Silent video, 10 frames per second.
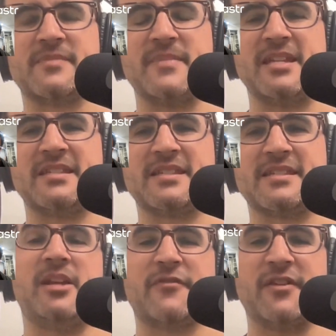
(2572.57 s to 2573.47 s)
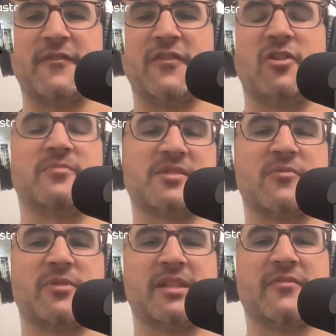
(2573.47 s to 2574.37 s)
means is it confirms on
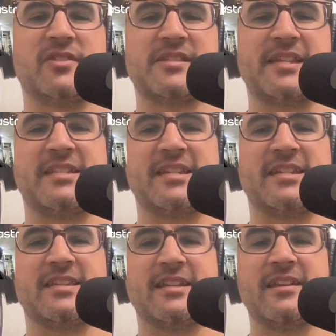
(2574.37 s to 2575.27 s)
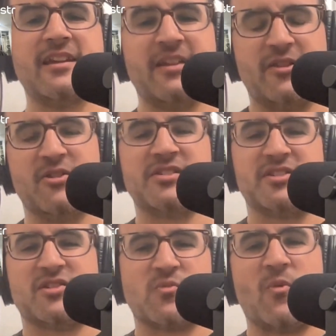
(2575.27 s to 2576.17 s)
one level this idea that there isn't
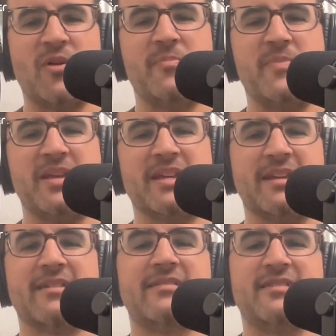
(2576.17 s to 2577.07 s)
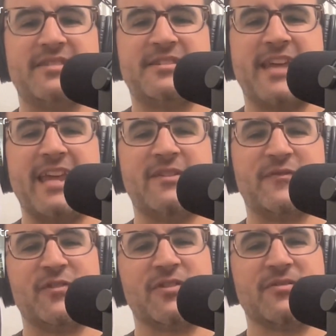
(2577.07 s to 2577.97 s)
just one big state
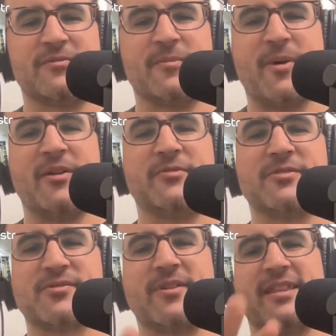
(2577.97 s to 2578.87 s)
for you to oppose, right?